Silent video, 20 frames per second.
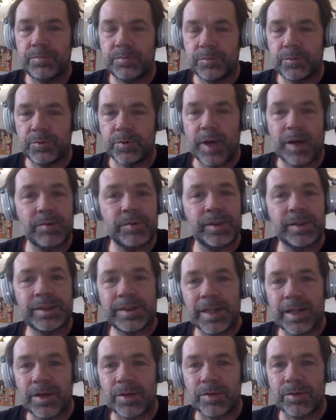round it
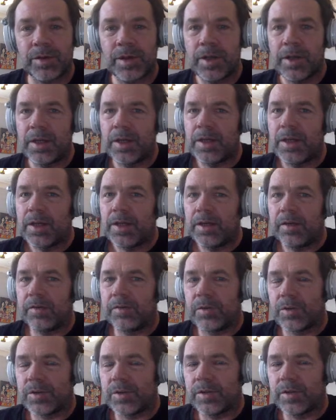down, of
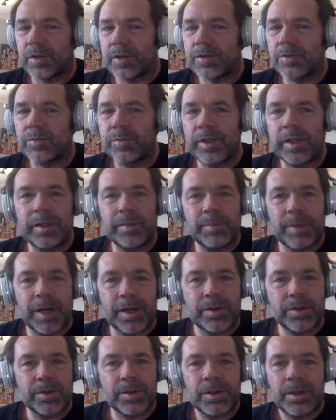course, it doesn't really
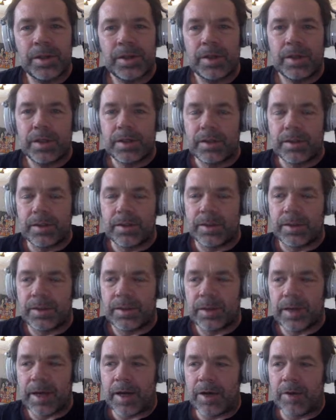matter
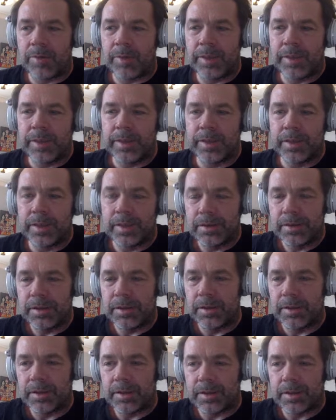how many
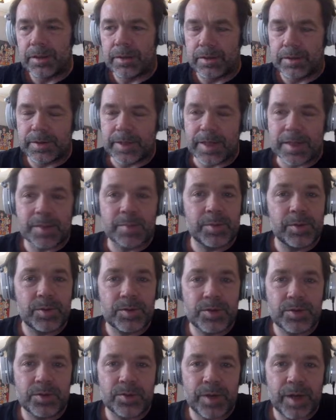
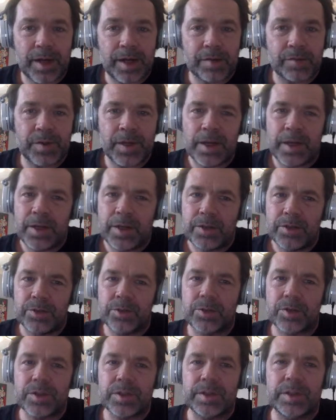decimals you have. You
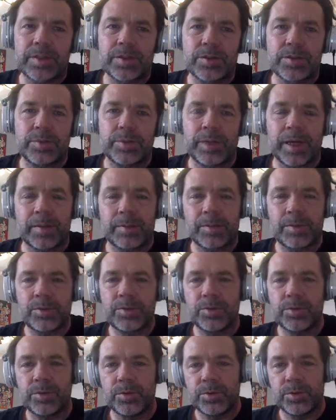just need to be able
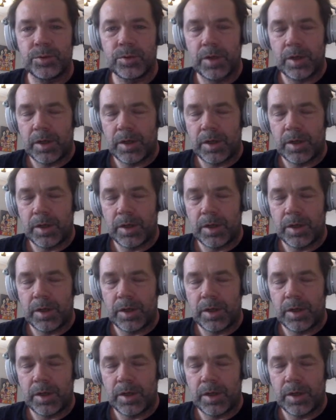to